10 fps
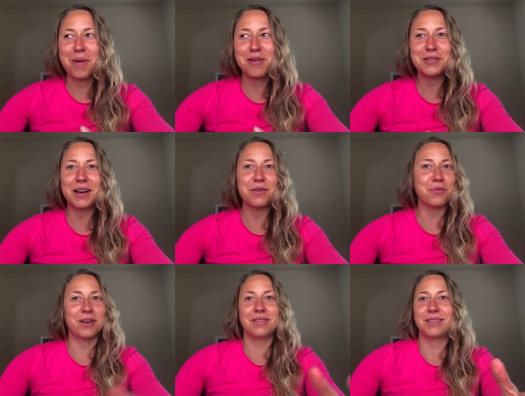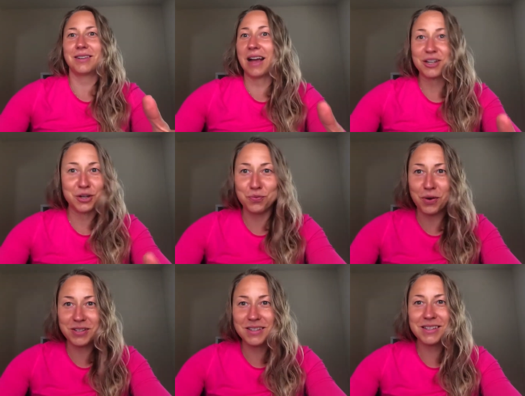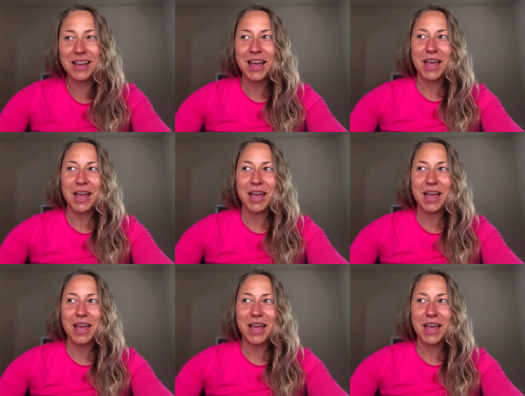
outside where there actually wasn't.